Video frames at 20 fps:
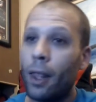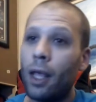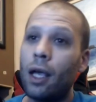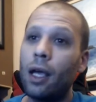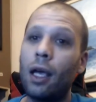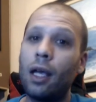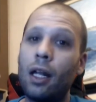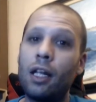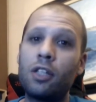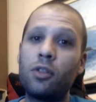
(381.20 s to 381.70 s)

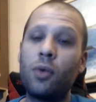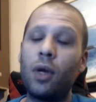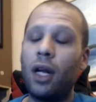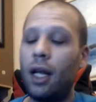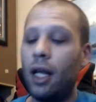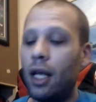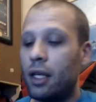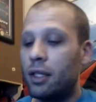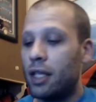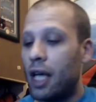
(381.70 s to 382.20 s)
is what it
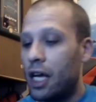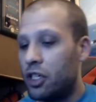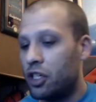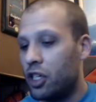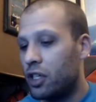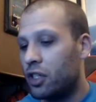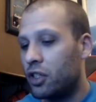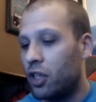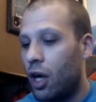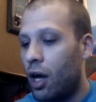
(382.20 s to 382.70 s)
is. I
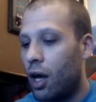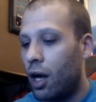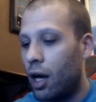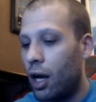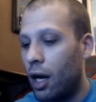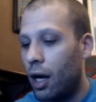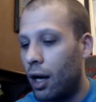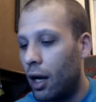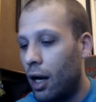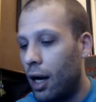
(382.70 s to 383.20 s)
just
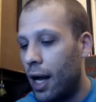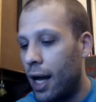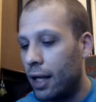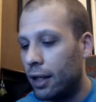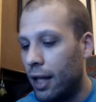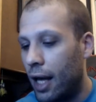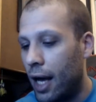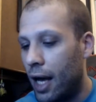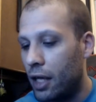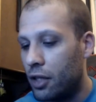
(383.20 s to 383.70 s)
saw a
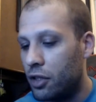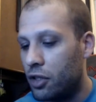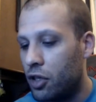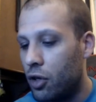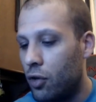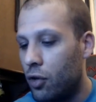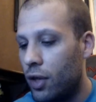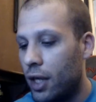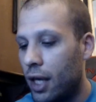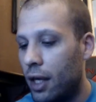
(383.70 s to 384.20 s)
headline,
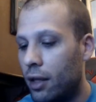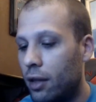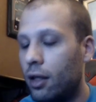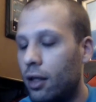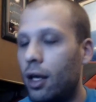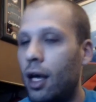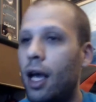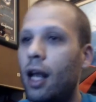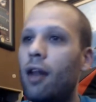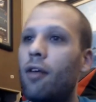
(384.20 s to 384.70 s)
too, that
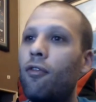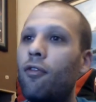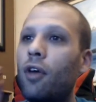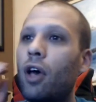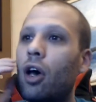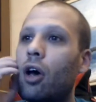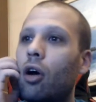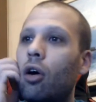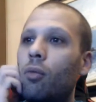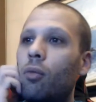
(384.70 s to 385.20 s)
the
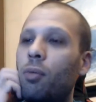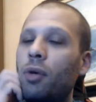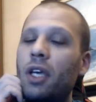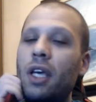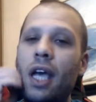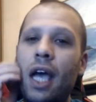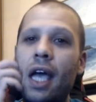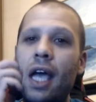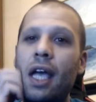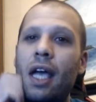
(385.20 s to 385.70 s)

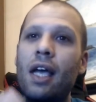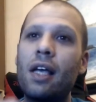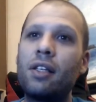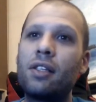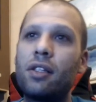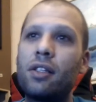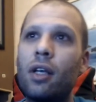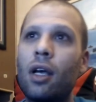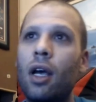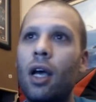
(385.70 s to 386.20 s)
NFLPA
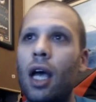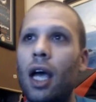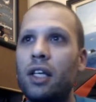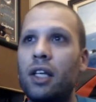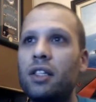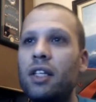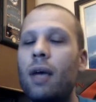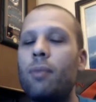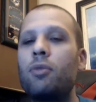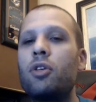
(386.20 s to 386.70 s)
has
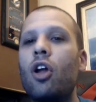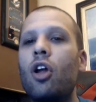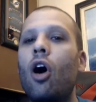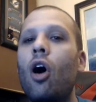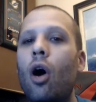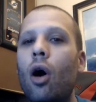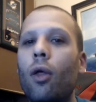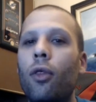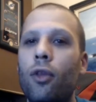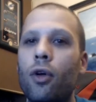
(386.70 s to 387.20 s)
accepted
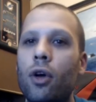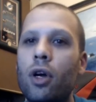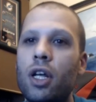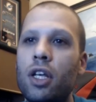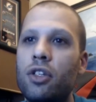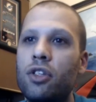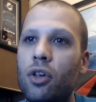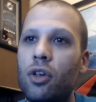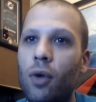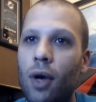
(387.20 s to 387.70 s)
all
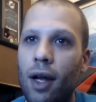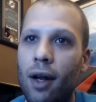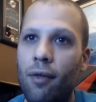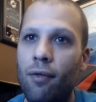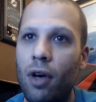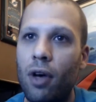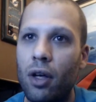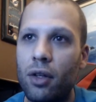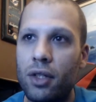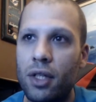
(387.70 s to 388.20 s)
32
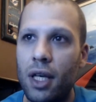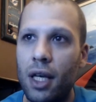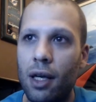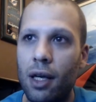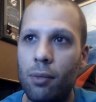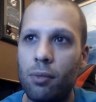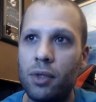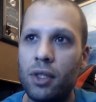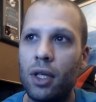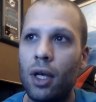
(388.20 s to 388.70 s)
NFL
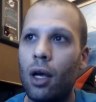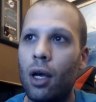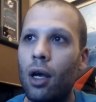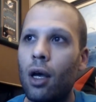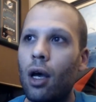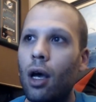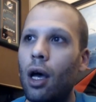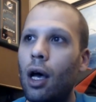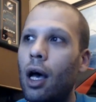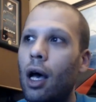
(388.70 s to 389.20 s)
teams,
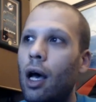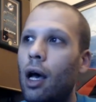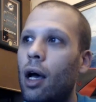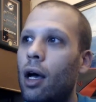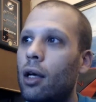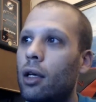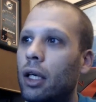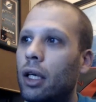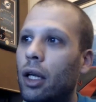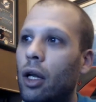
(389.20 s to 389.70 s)

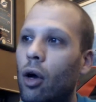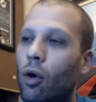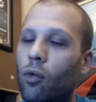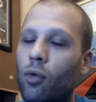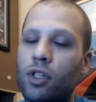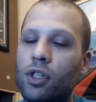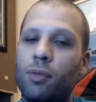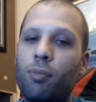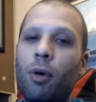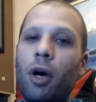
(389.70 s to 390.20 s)

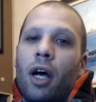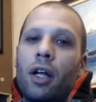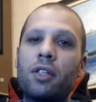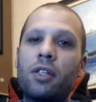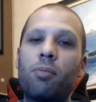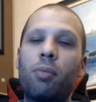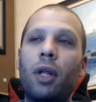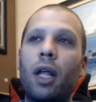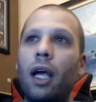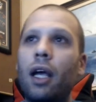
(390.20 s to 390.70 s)
response
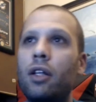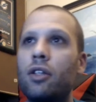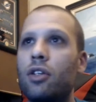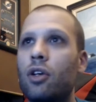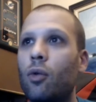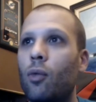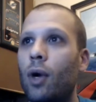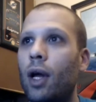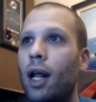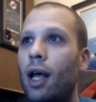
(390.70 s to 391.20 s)
plans
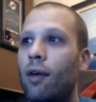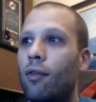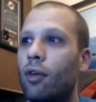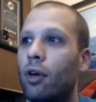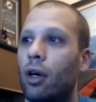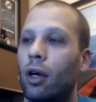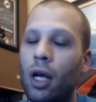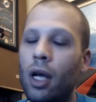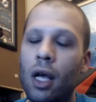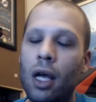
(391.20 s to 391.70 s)
or
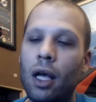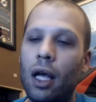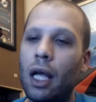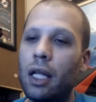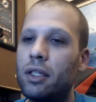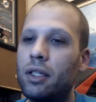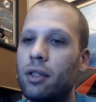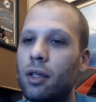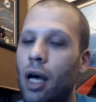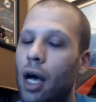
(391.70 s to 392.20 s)
whatever.
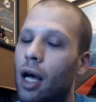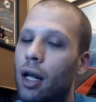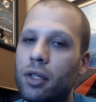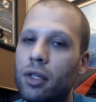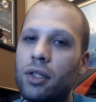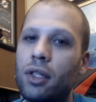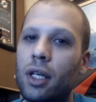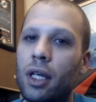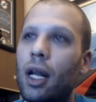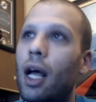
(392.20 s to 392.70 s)
It's
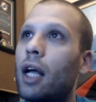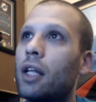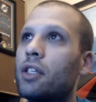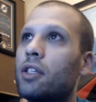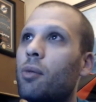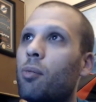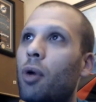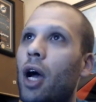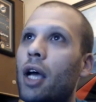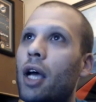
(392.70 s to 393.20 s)
honestly not
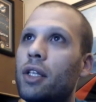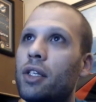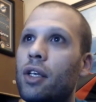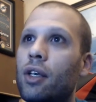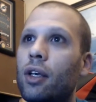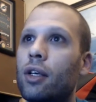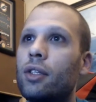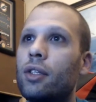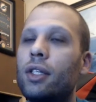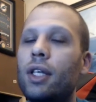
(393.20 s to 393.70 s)

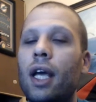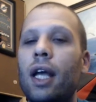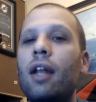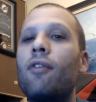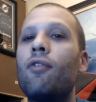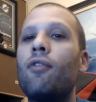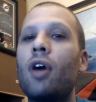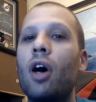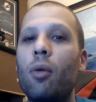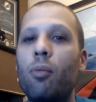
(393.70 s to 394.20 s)
surprising because the
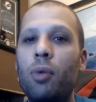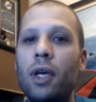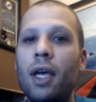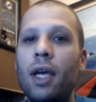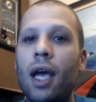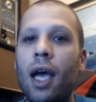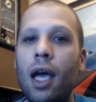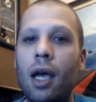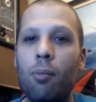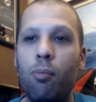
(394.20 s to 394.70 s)

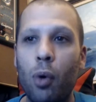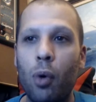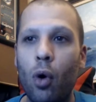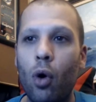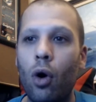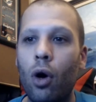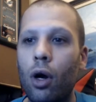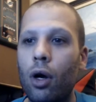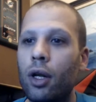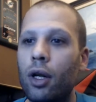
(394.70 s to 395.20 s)
NFLPA
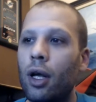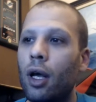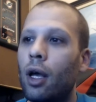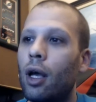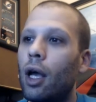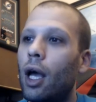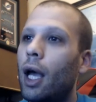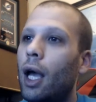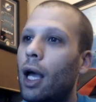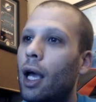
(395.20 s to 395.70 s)
board
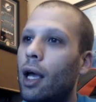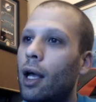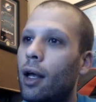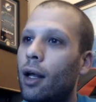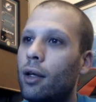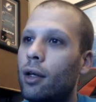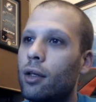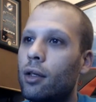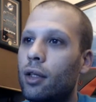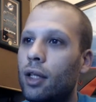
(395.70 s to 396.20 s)

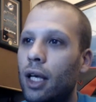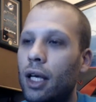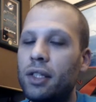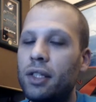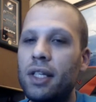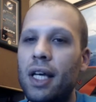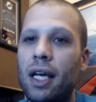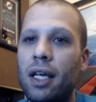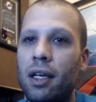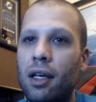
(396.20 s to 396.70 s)
and the
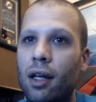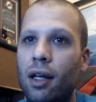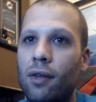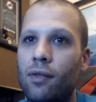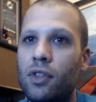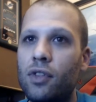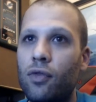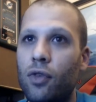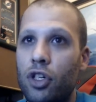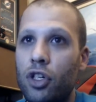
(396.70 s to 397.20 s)

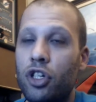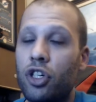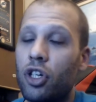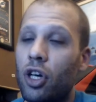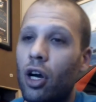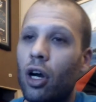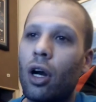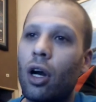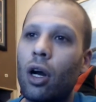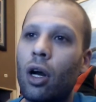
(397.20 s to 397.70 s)
executives for
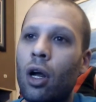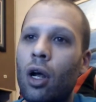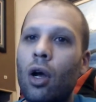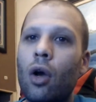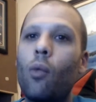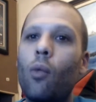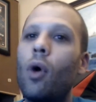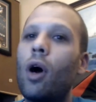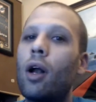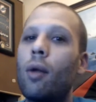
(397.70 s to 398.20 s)
sure
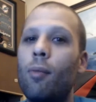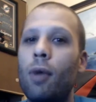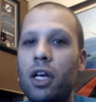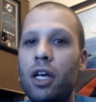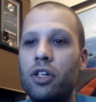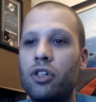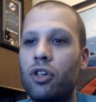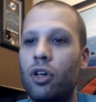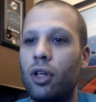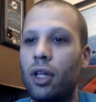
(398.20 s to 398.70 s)
want to
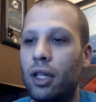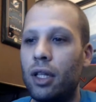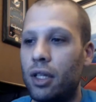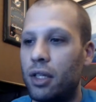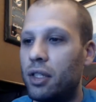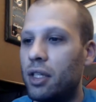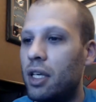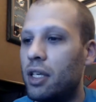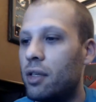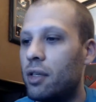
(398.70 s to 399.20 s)
make sure that the
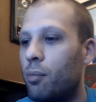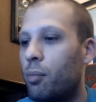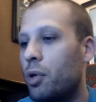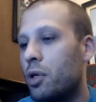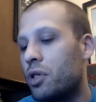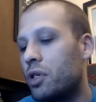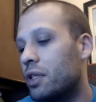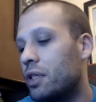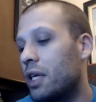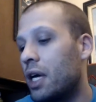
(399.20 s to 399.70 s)
season
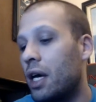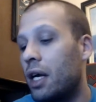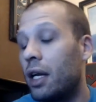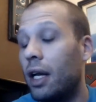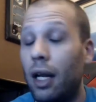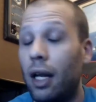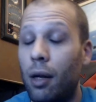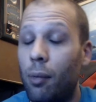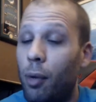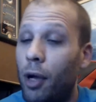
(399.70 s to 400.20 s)
pushes on.
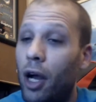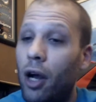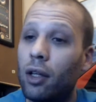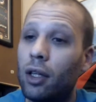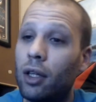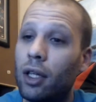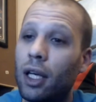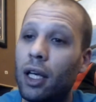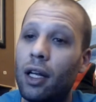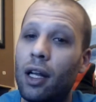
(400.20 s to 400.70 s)
And
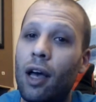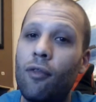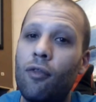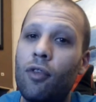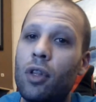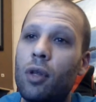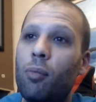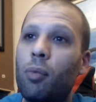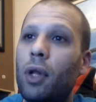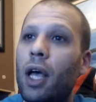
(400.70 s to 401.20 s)
apparently enough
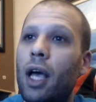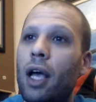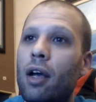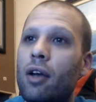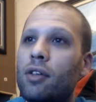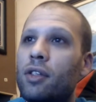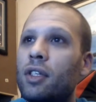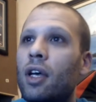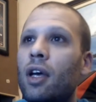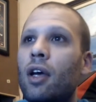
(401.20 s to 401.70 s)
of the
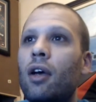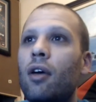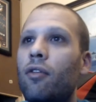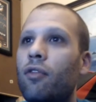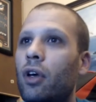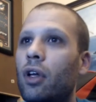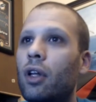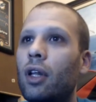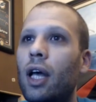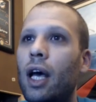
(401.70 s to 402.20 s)
players
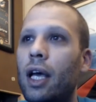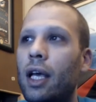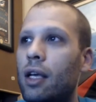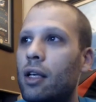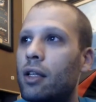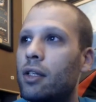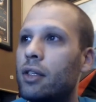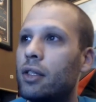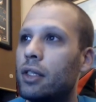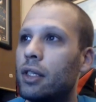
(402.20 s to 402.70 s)
feel like
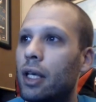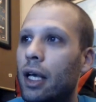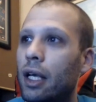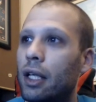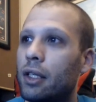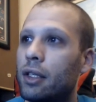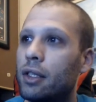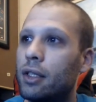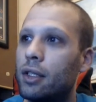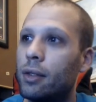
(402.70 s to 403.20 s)
it's
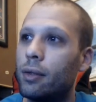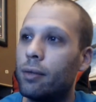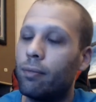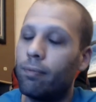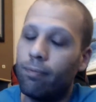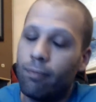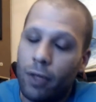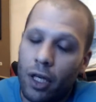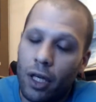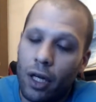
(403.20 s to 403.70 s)

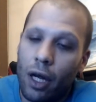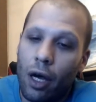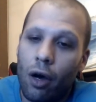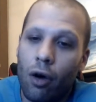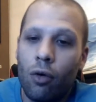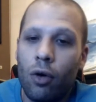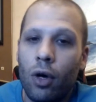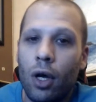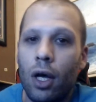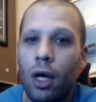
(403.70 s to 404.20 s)
good
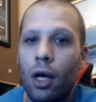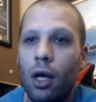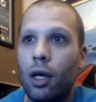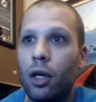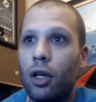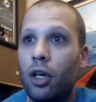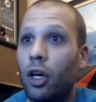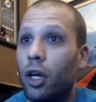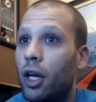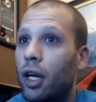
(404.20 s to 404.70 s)

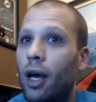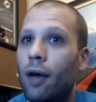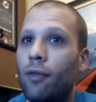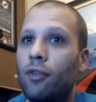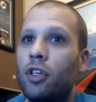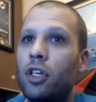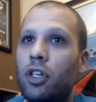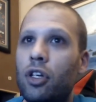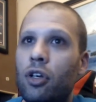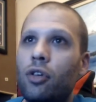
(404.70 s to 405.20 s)
enough
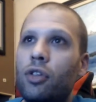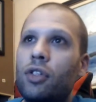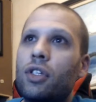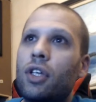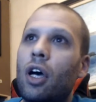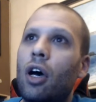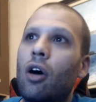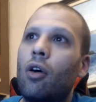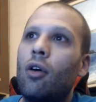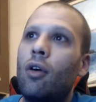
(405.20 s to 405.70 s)
to do
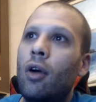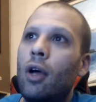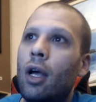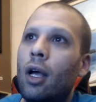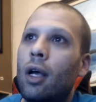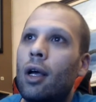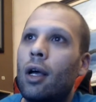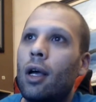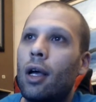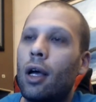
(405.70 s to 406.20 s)
so.
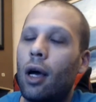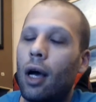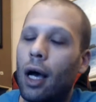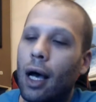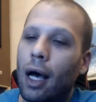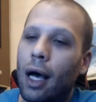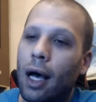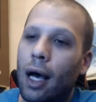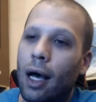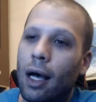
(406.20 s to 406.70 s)

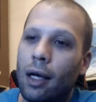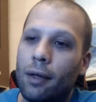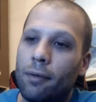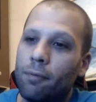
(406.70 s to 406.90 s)
The